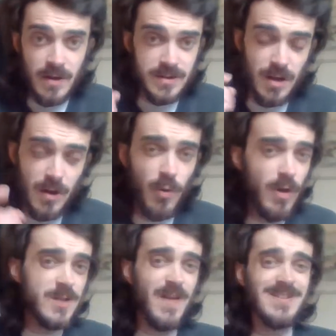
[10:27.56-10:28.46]
So all
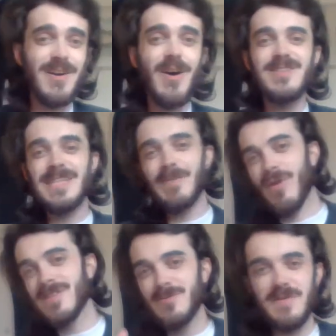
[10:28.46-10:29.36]
those fans say, oh, ticket
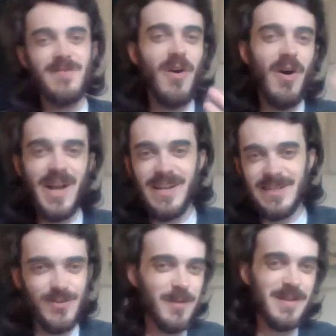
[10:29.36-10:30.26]
prices will be fine,
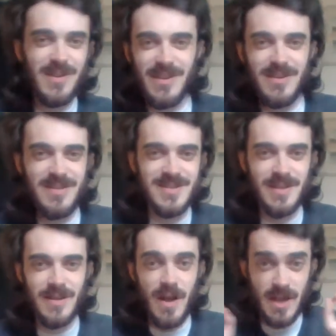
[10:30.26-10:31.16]
it's all going to be good.
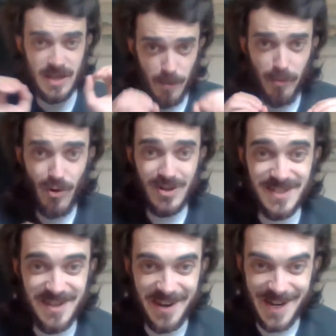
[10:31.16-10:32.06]
Your
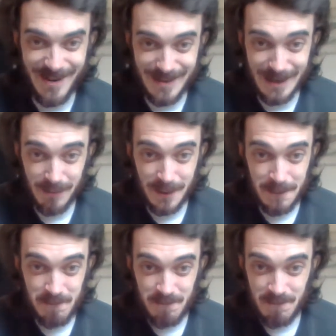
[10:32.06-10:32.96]
prices are going to go up.
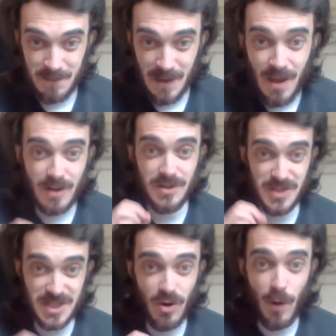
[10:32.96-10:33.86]
Because
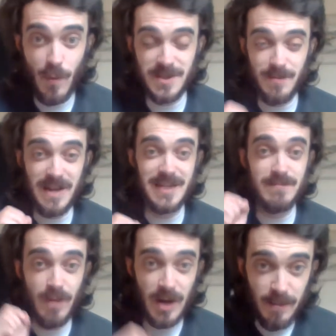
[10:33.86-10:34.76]
this guy wants to make his
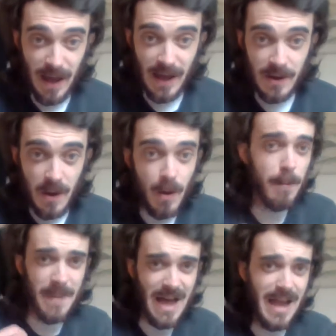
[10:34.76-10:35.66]
money back
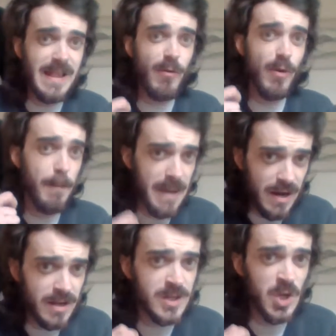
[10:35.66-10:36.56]
on paying here on $1
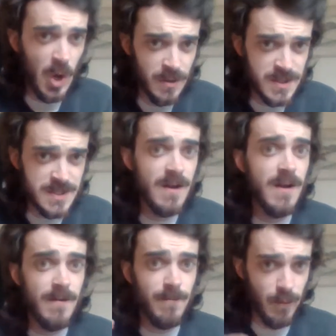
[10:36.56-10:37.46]
billion
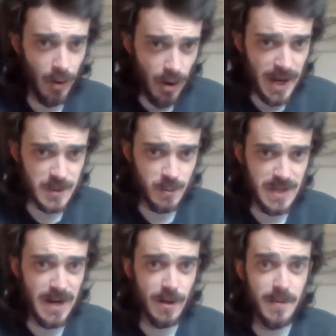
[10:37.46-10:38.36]
for our national
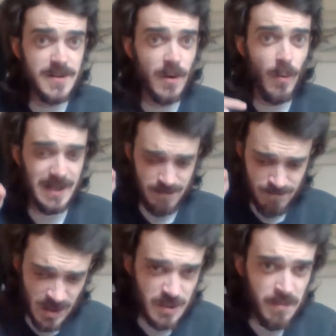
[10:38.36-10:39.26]
stadium. He's going to make as
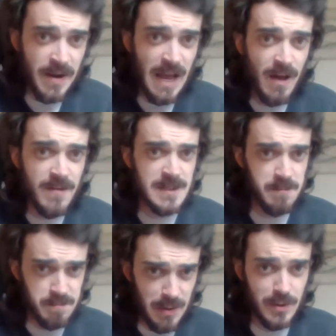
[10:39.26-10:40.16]
much money out of this
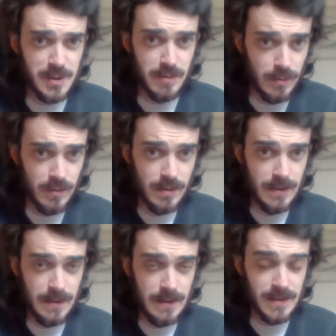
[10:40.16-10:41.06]
as possible
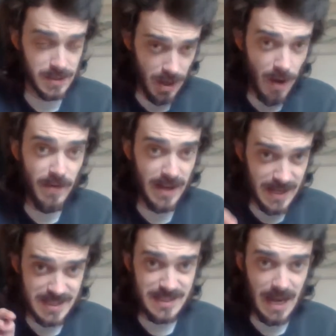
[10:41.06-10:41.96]
to cover
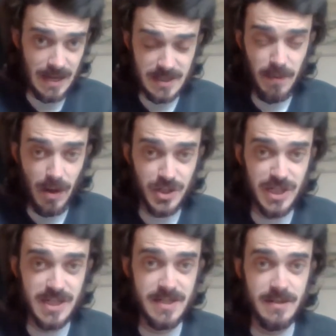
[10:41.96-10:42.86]
his
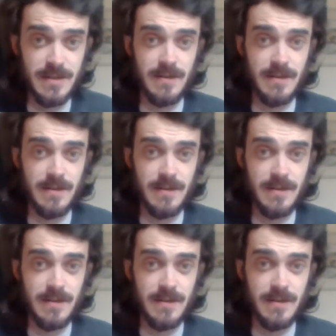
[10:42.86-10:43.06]
purchase.